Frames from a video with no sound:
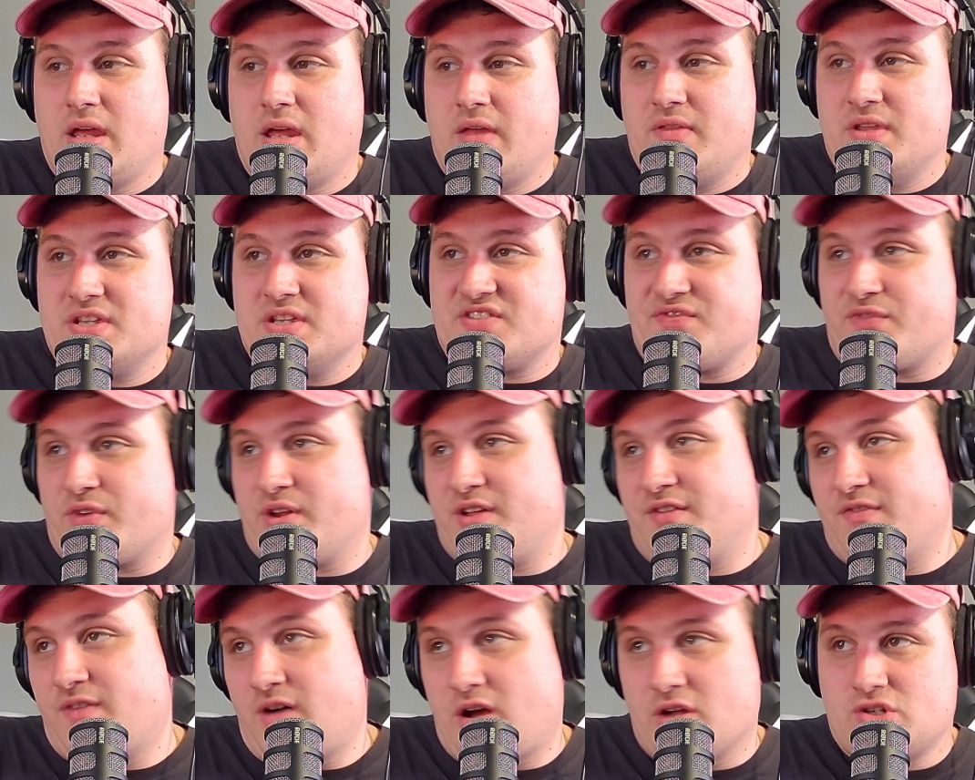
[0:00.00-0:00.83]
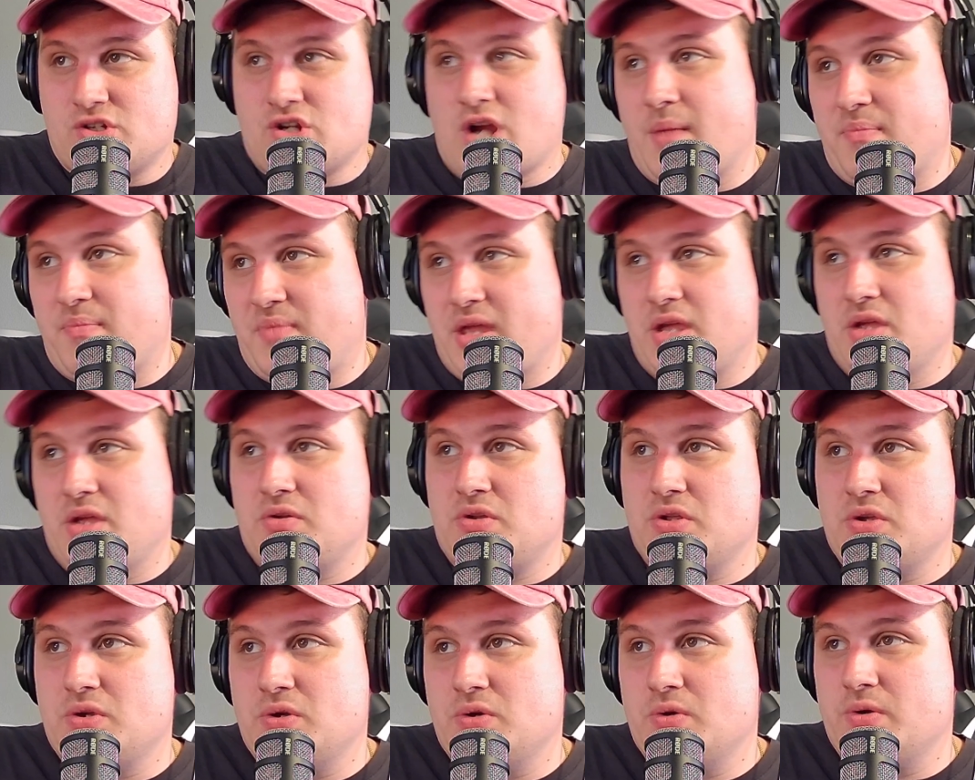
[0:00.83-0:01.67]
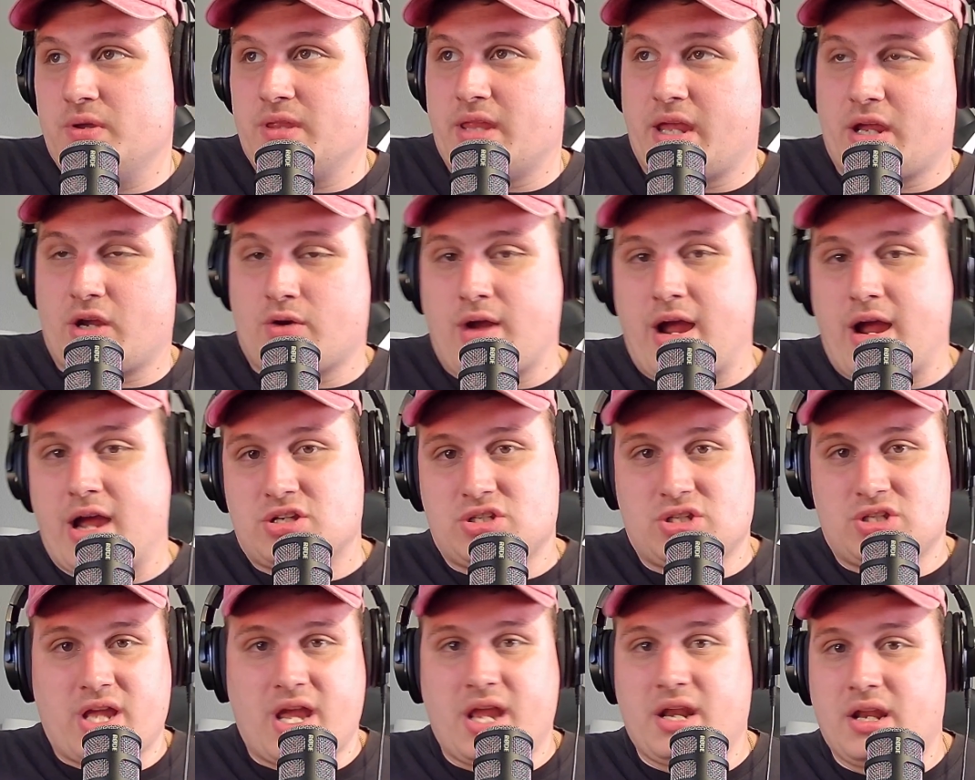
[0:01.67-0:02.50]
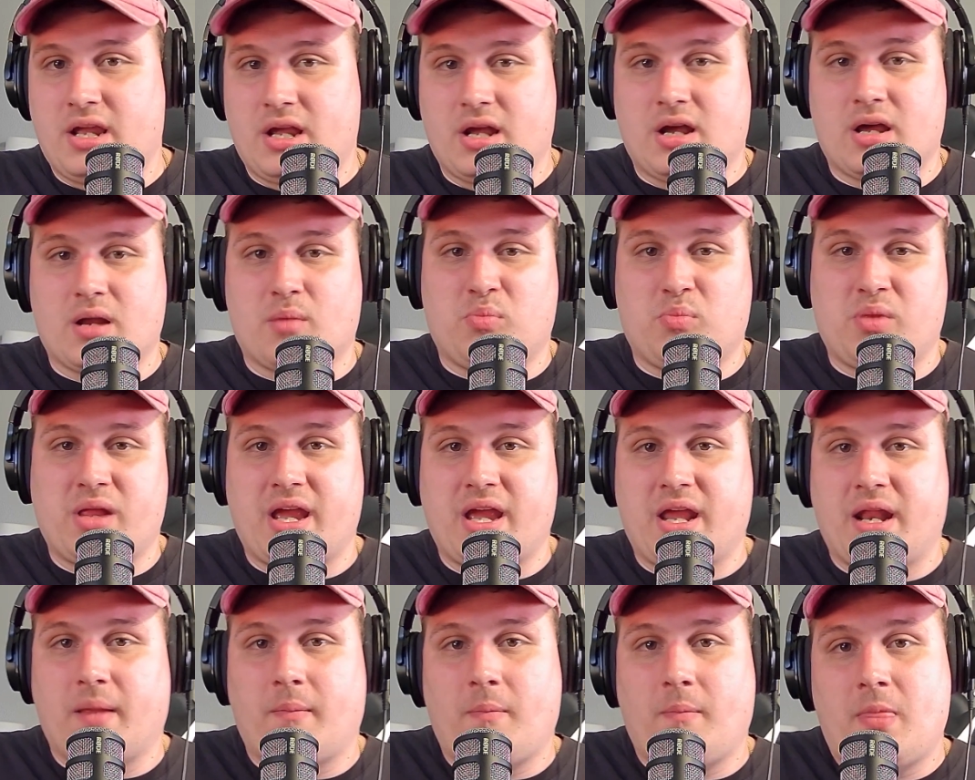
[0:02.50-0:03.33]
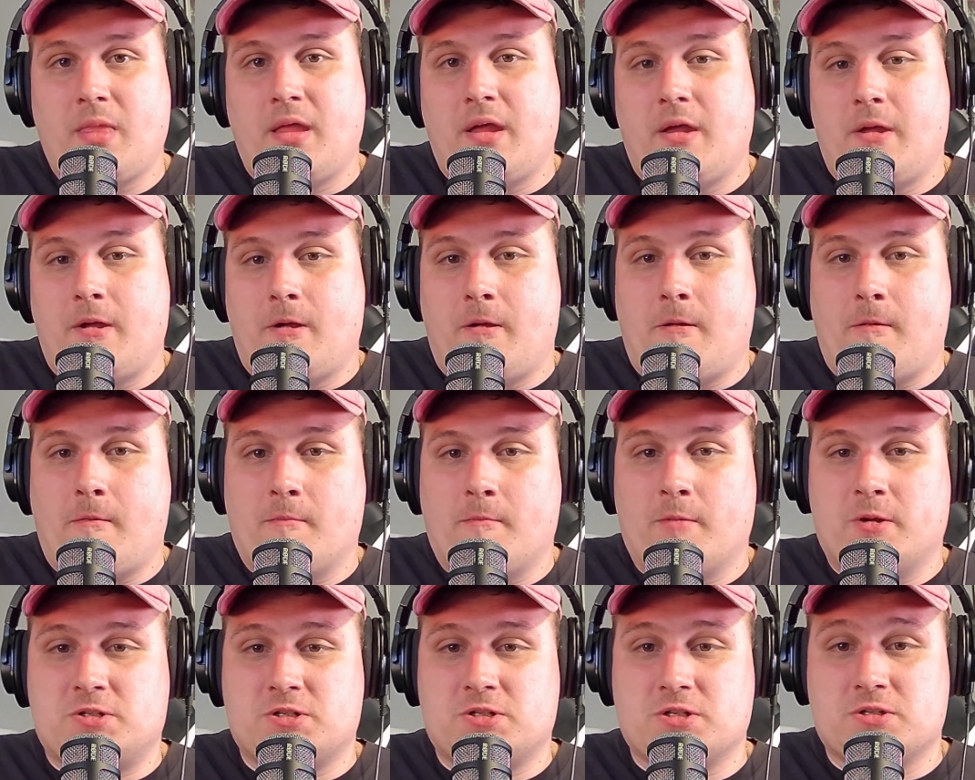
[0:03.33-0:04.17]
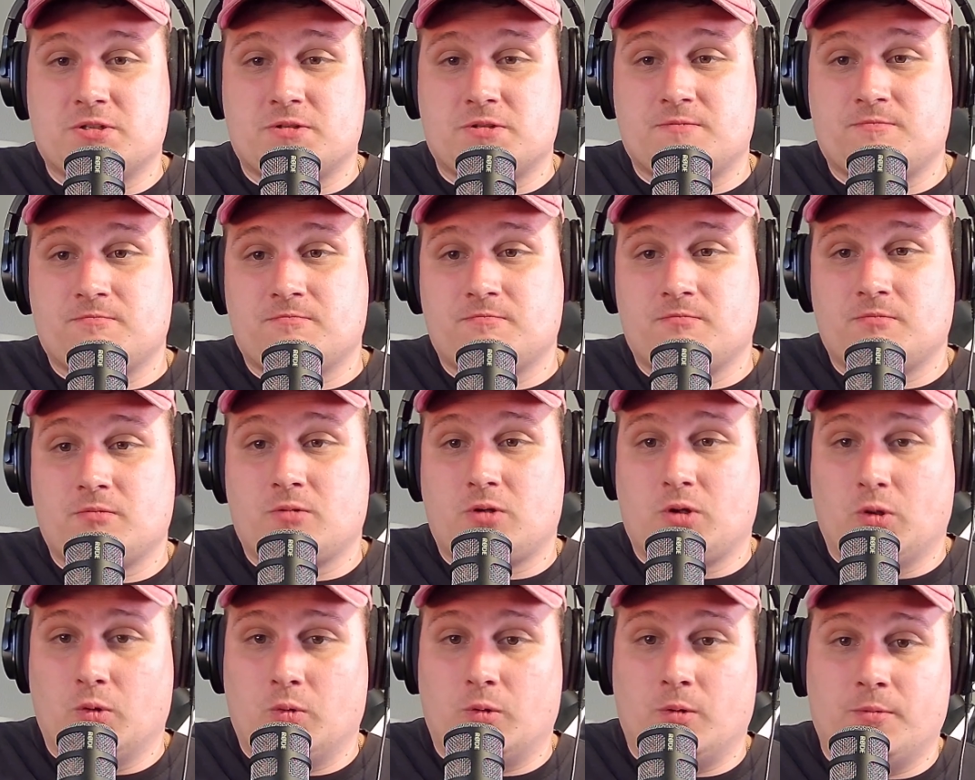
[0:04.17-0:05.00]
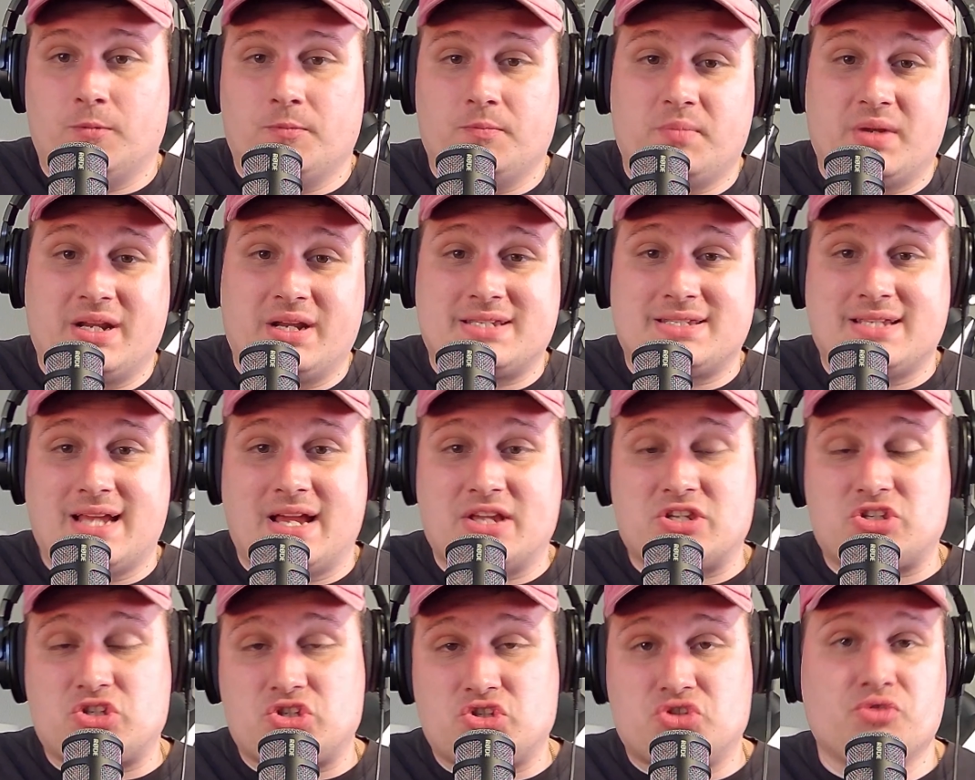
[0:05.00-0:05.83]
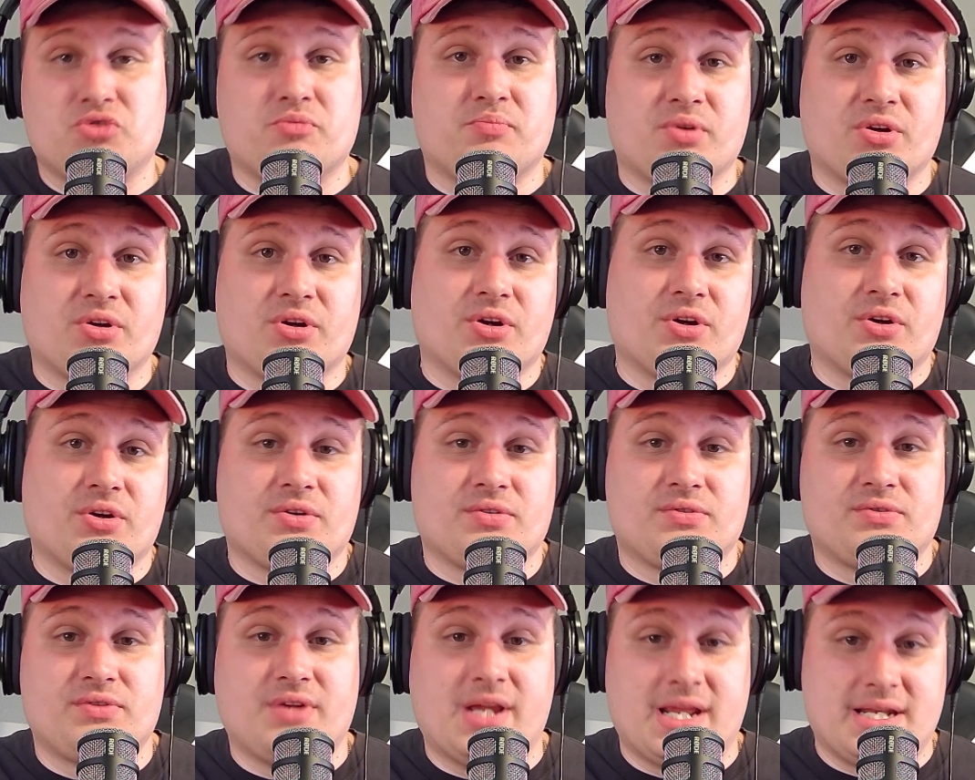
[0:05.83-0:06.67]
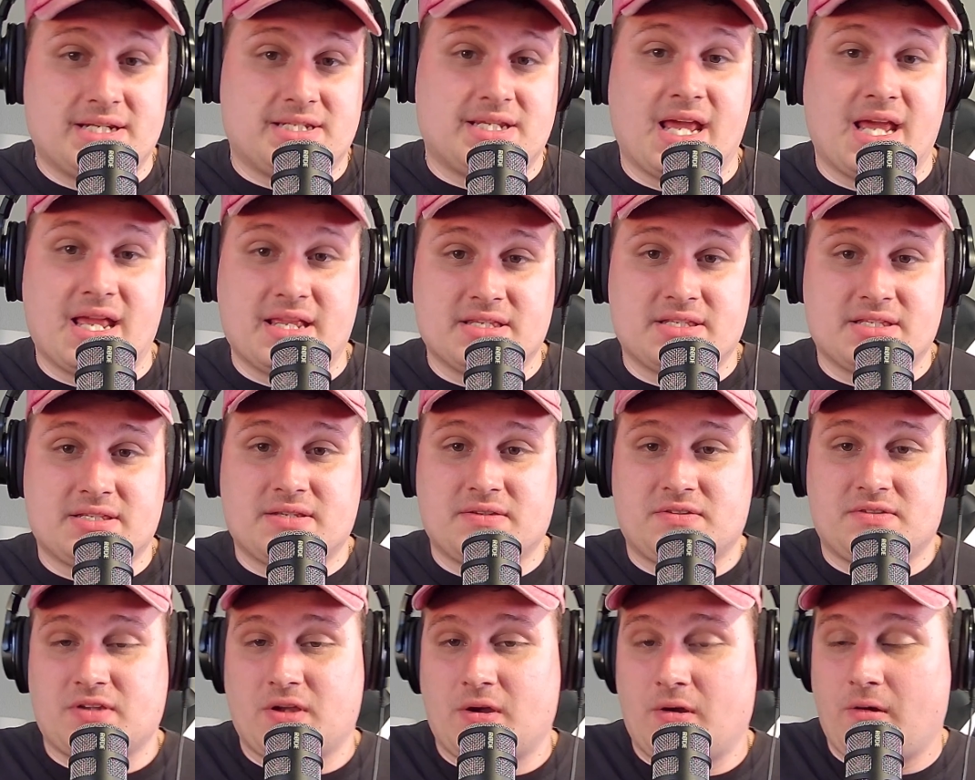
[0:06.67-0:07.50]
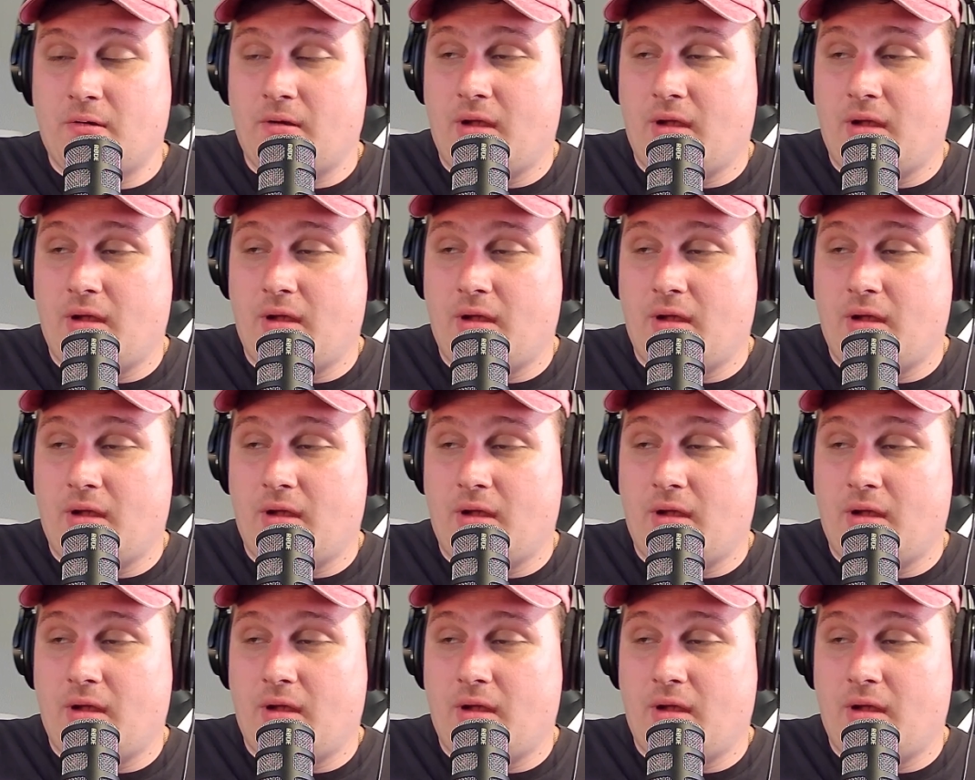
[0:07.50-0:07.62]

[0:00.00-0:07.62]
this free fall drop that you do and like crash landing on a planet, which is cool, but it's not super intense. So